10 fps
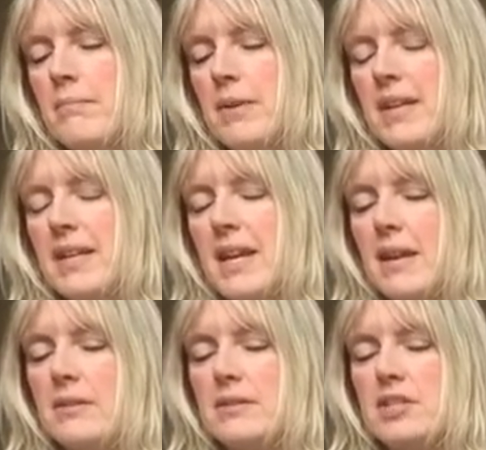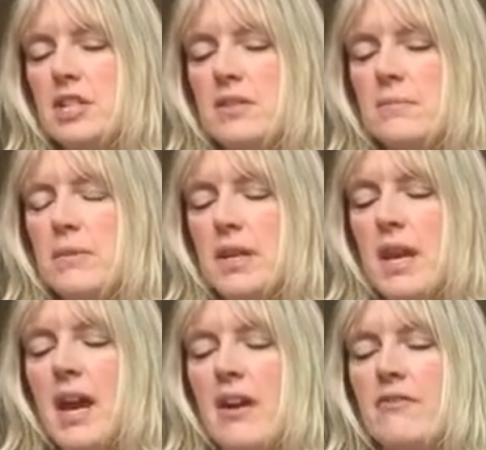But again, just be
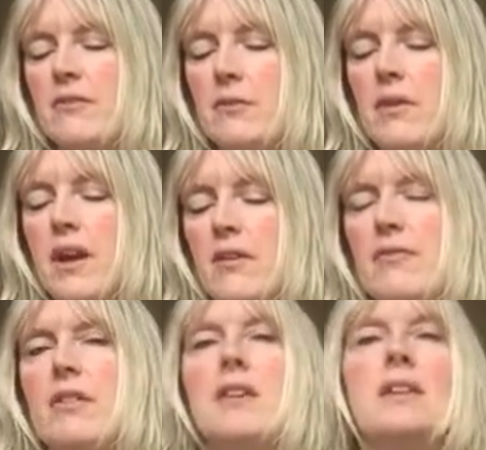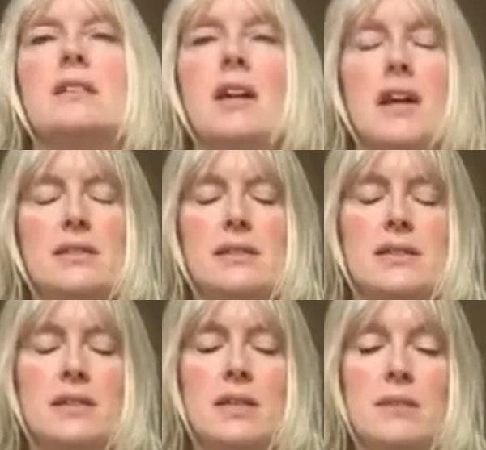careful that everything is as
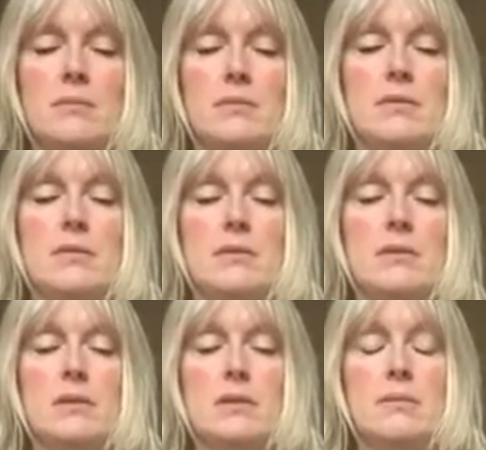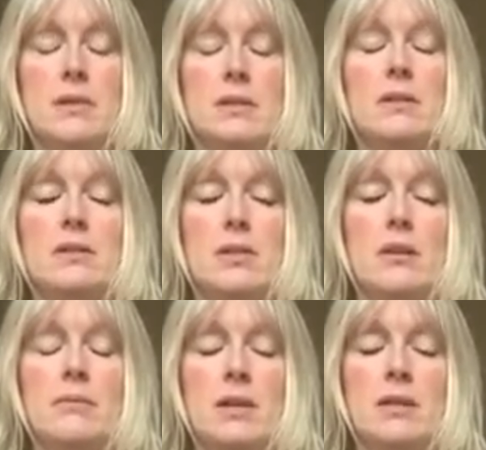it seems, is the message that
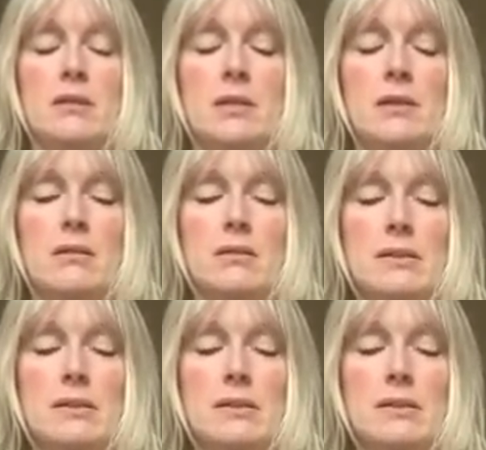I'm getting.